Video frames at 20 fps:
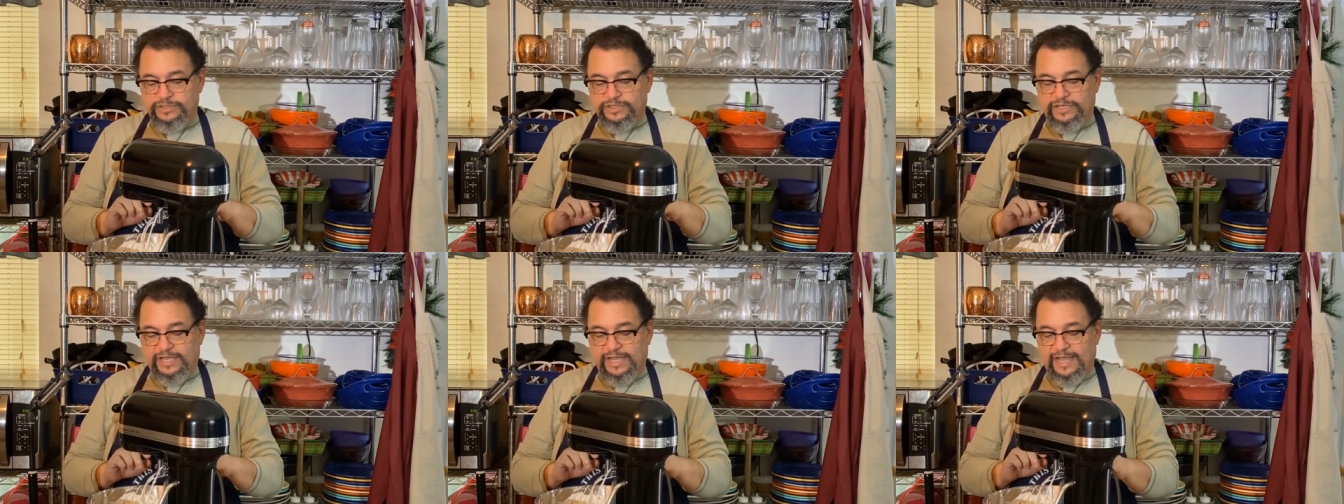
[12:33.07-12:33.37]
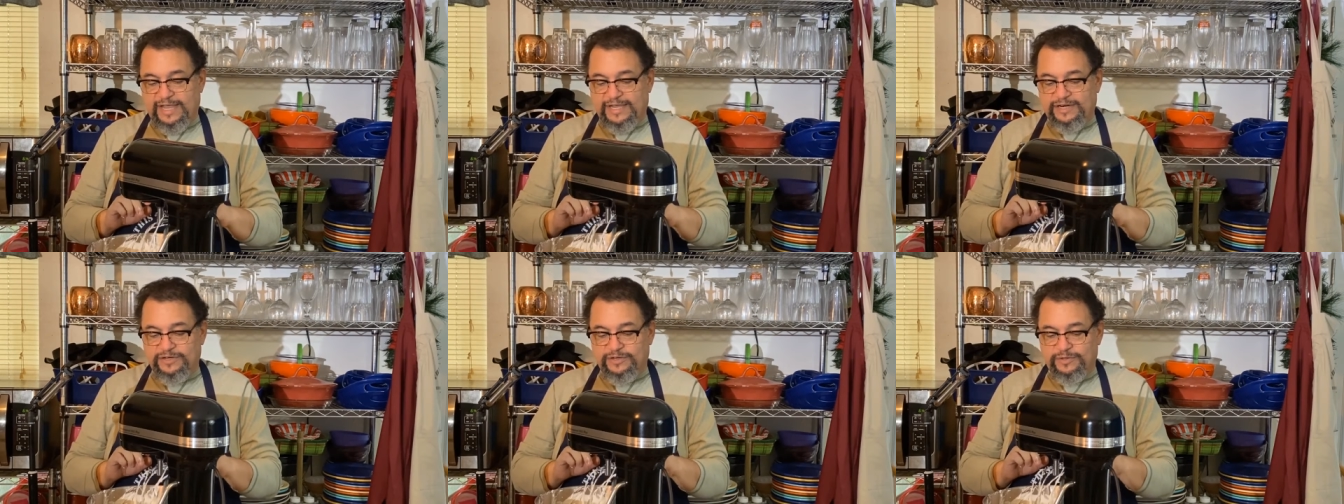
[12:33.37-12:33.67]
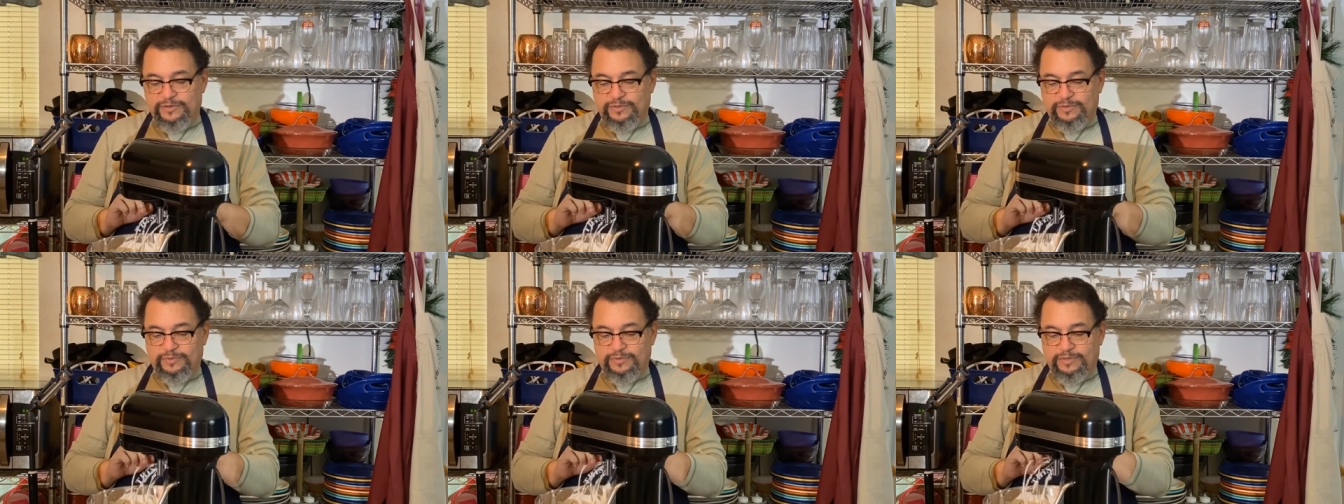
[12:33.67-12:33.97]
you can
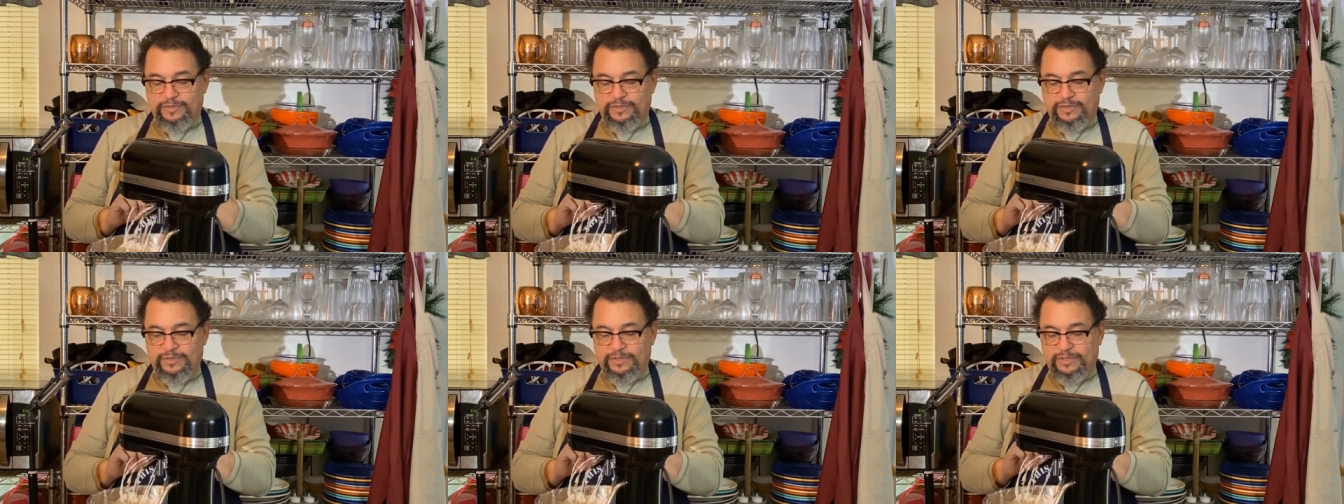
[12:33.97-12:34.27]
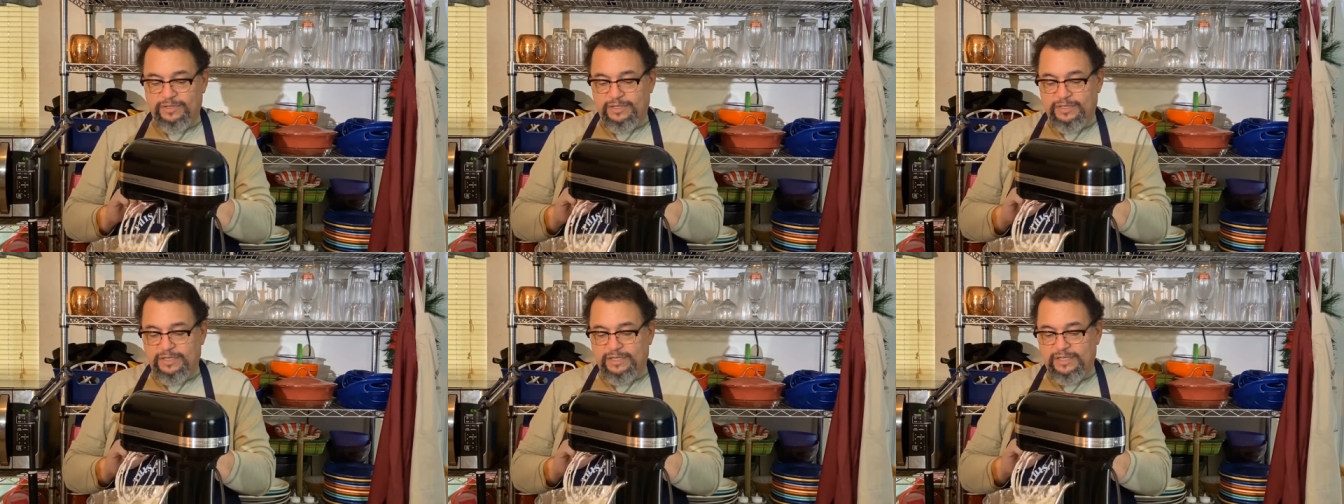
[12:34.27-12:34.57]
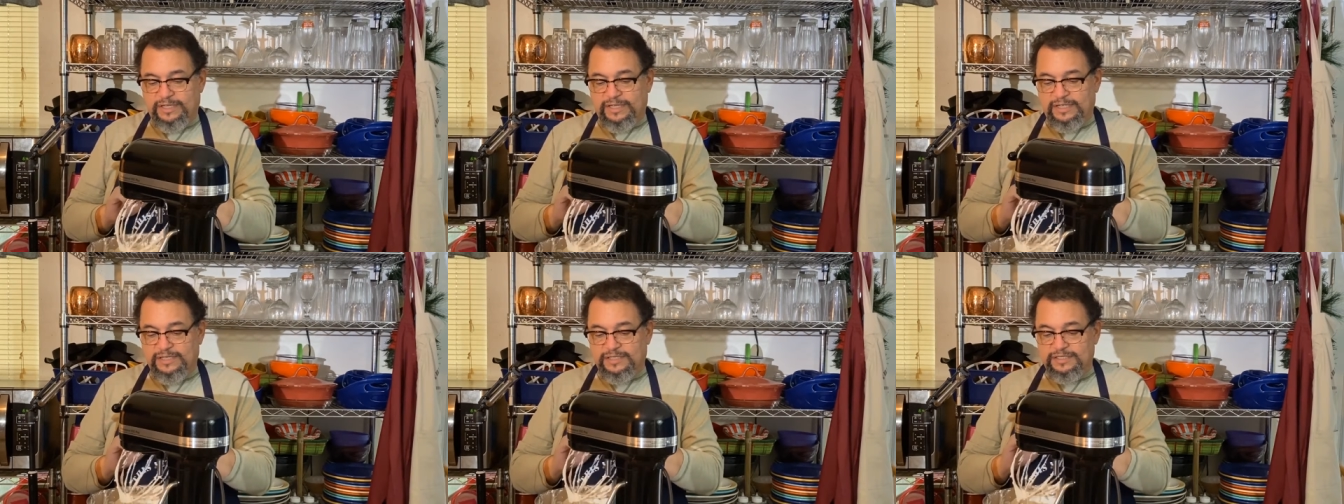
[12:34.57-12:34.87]
do
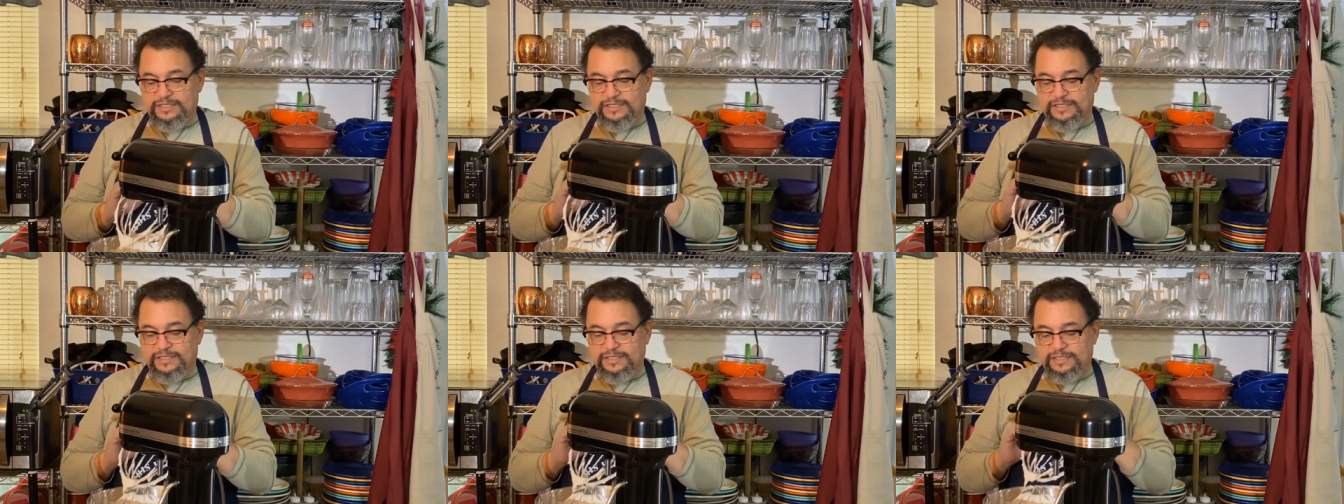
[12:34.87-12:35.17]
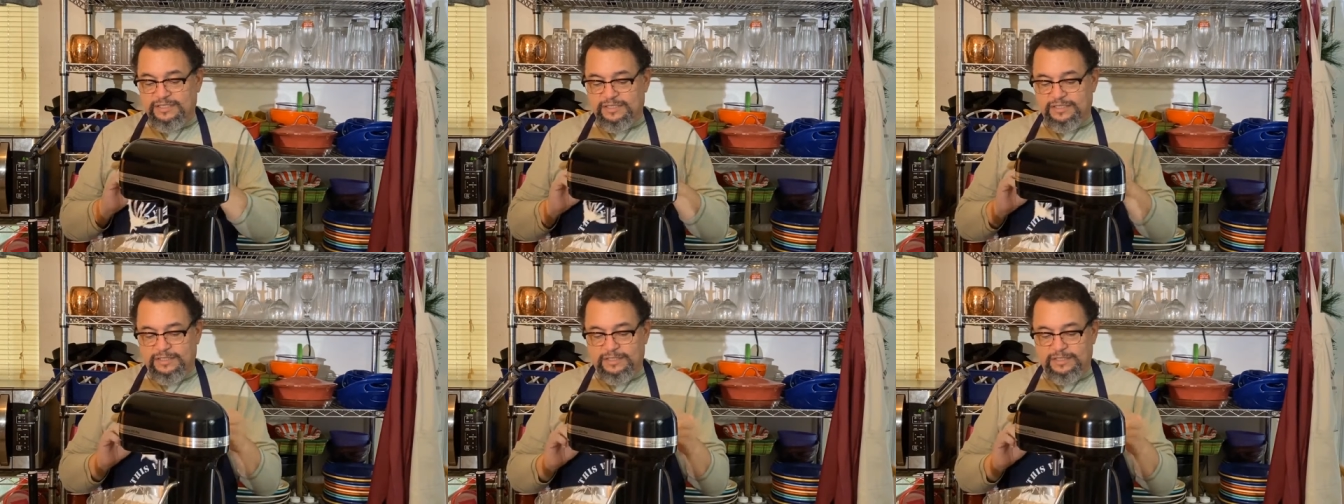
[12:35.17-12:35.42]
is,